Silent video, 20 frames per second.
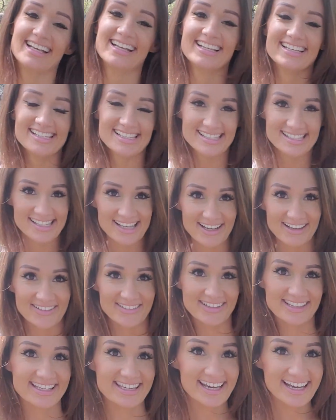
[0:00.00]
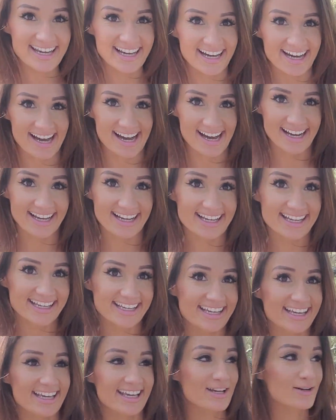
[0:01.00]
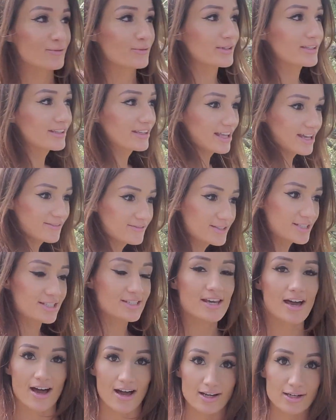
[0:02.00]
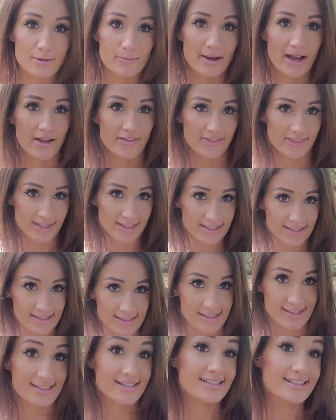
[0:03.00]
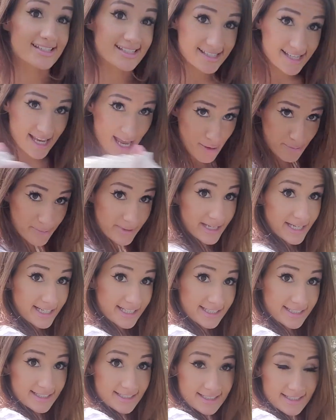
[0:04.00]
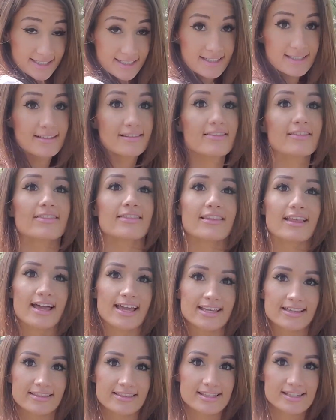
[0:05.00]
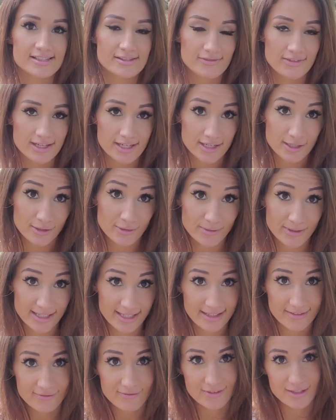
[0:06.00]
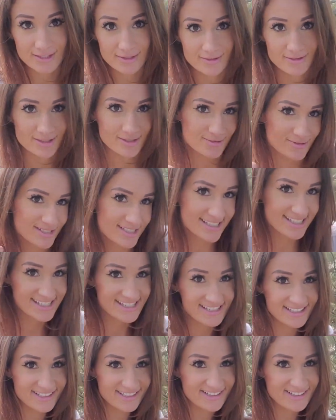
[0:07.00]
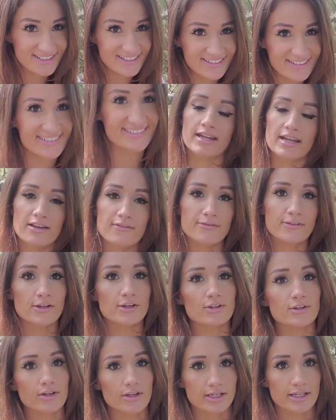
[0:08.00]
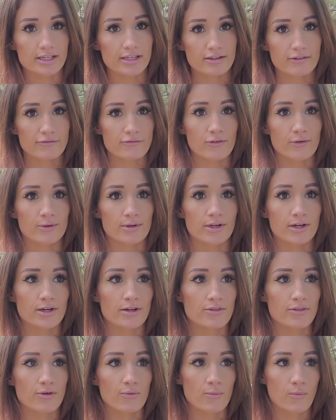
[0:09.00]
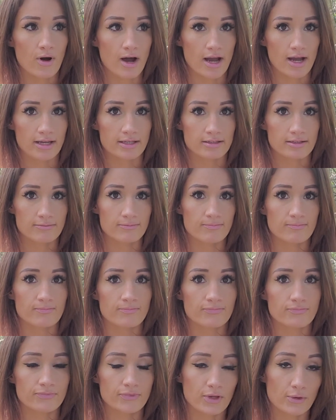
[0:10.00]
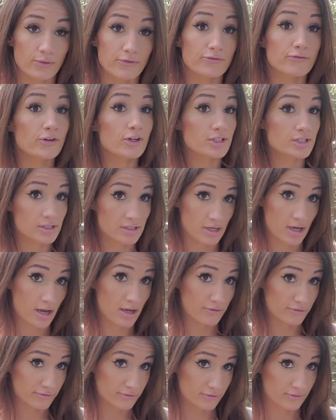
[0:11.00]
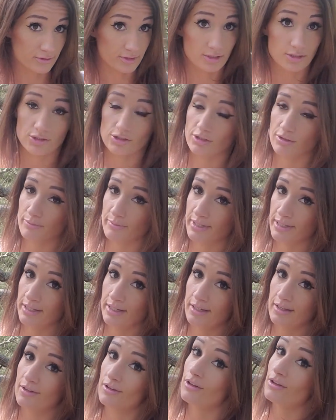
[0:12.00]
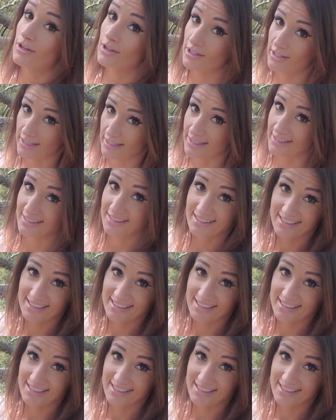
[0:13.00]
So yeah, I would love to talk about this topic. Like this video if you do too. If you're looking for the one, first off, shouldn't be looking.